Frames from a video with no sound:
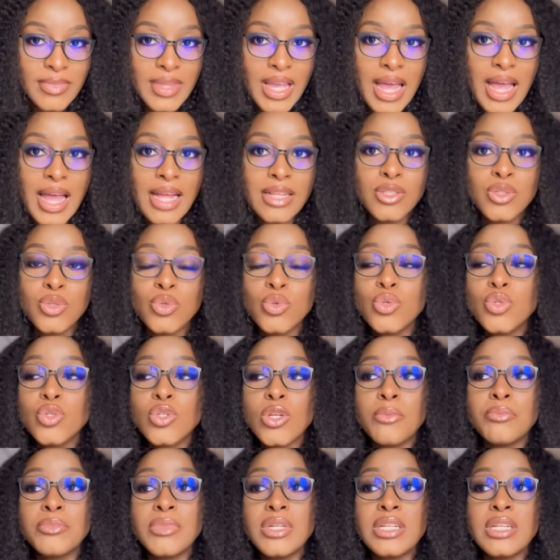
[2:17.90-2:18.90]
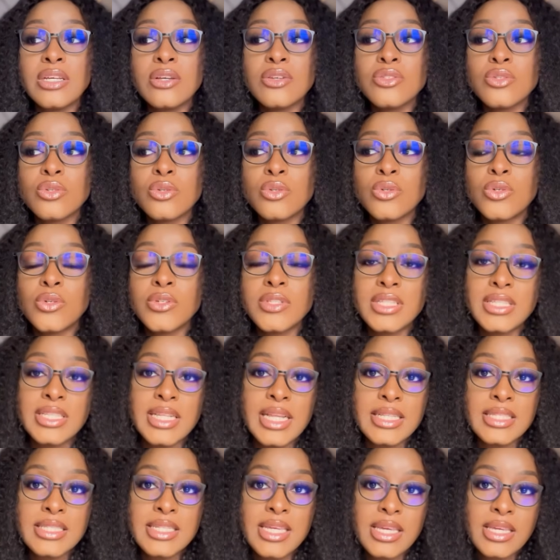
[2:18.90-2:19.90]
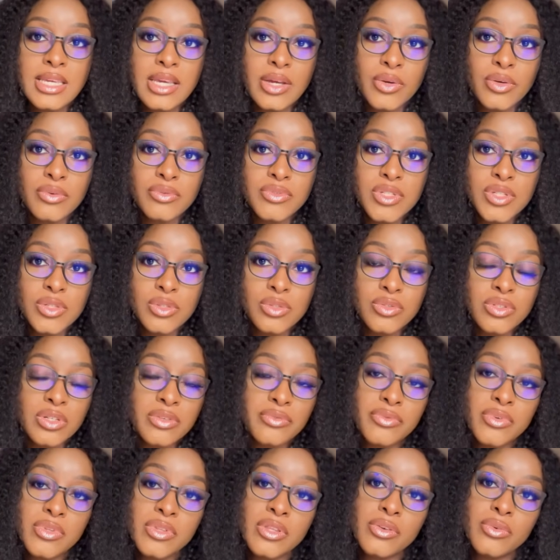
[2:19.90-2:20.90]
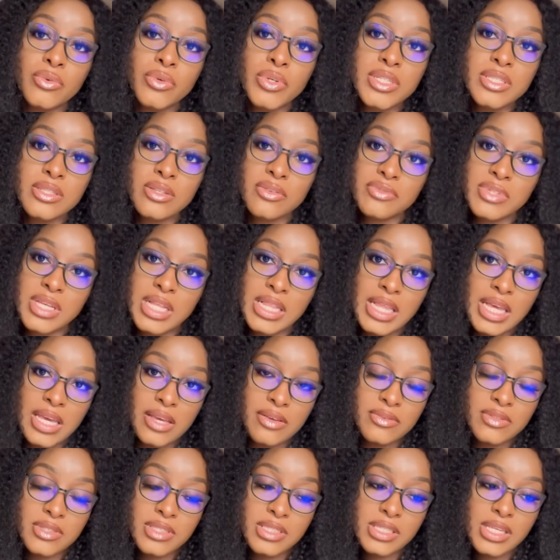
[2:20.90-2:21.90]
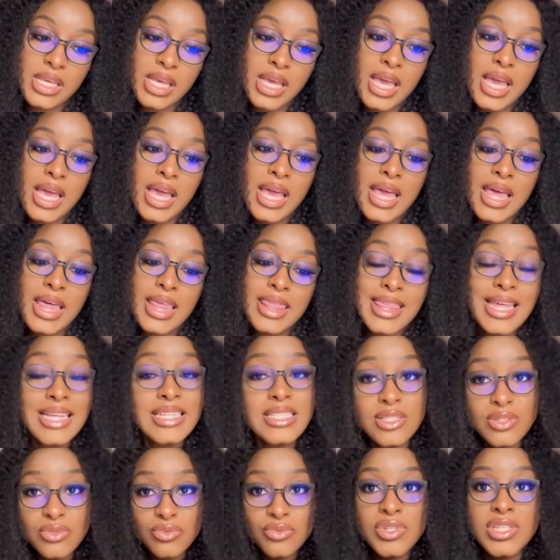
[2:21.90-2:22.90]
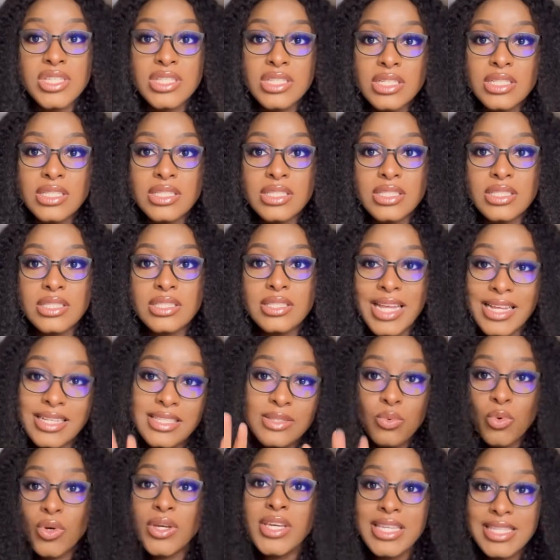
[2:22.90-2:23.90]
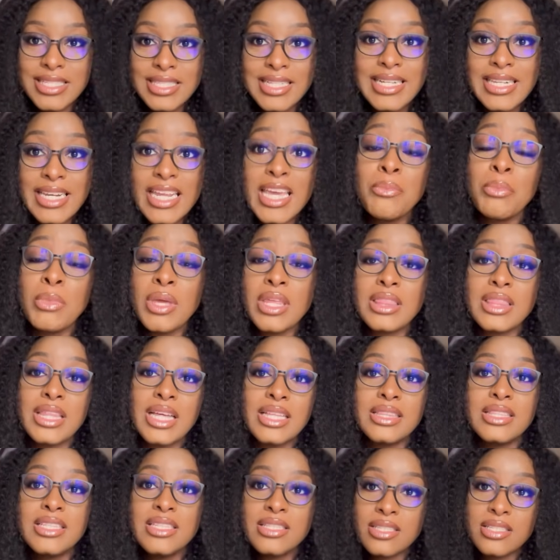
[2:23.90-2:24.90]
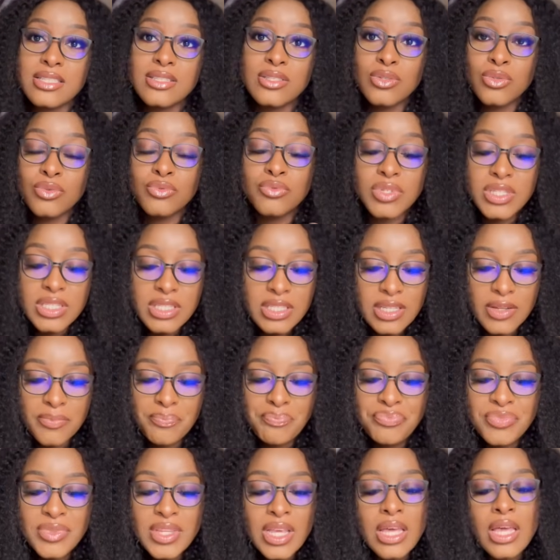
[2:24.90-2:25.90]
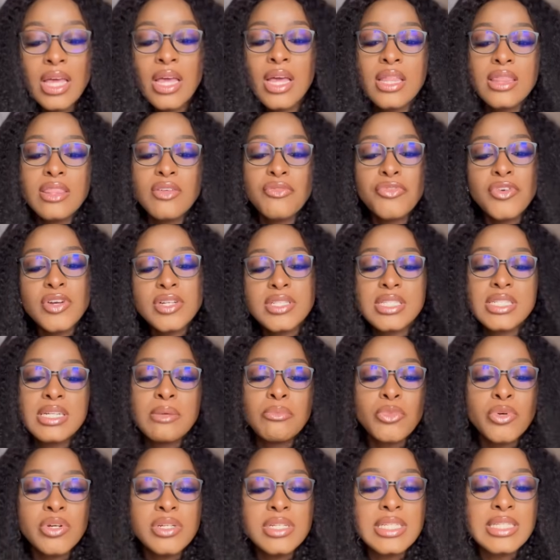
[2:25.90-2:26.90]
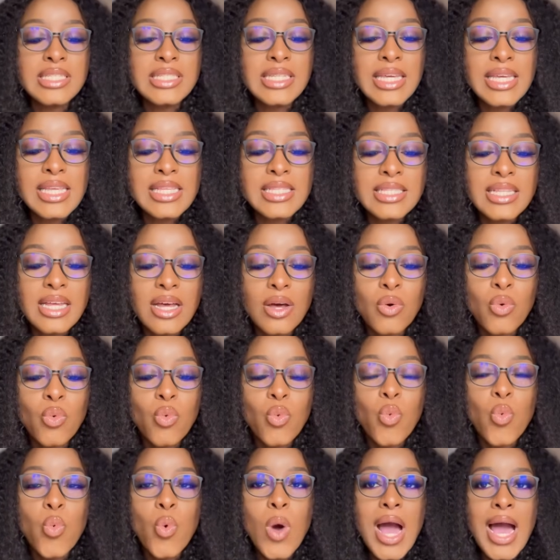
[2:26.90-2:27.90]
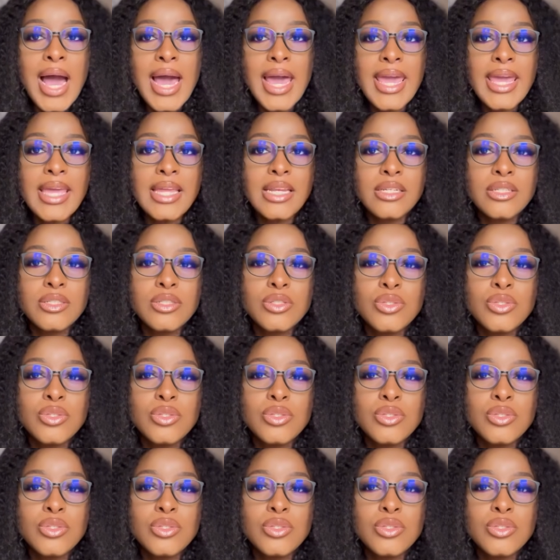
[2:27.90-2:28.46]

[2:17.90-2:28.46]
and do something else other than take care of children for the rest of their lives. That's the reason. That's what he's claiming, that this is the reason. The first thing I'm going to say is that why